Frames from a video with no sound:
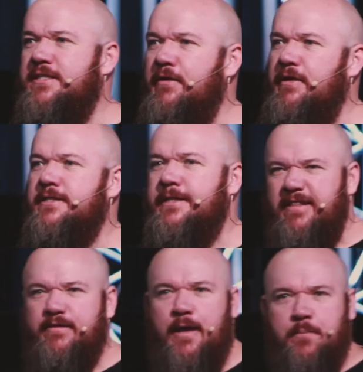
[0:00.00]
be serious,
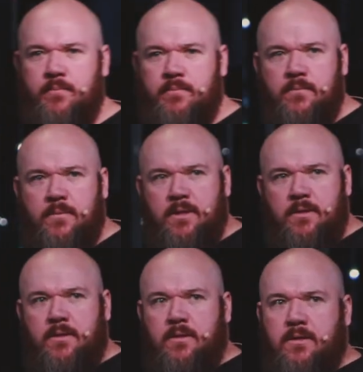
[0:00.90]
get them.
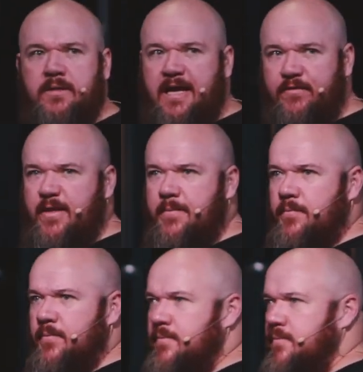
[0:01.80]
Get
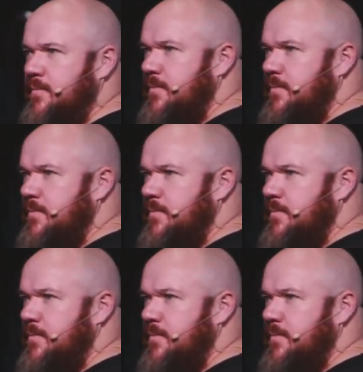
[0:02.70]
them.